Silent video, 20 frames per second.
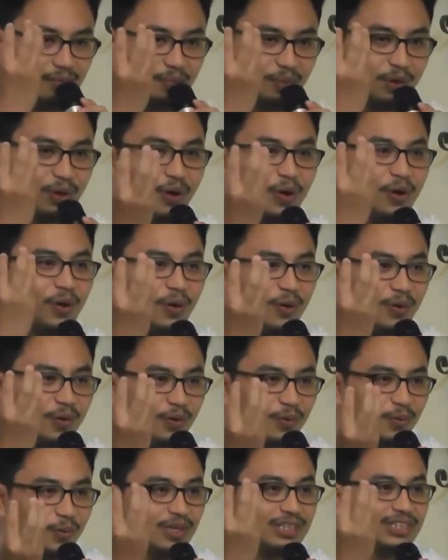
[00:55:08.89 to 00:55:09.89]
pure
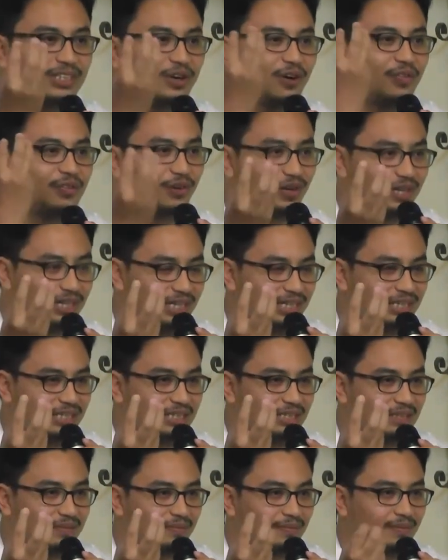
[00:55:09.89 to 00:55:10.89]
water of
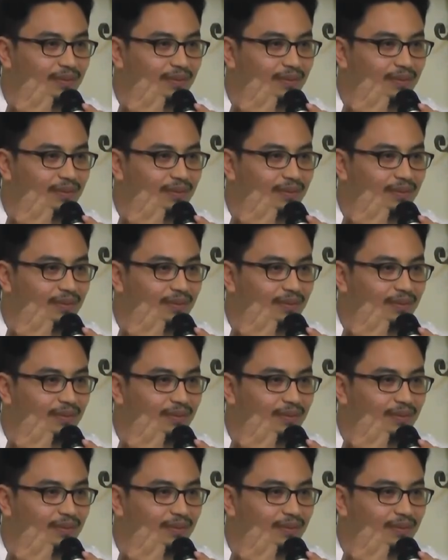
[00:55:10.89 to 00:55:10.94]
knowledge,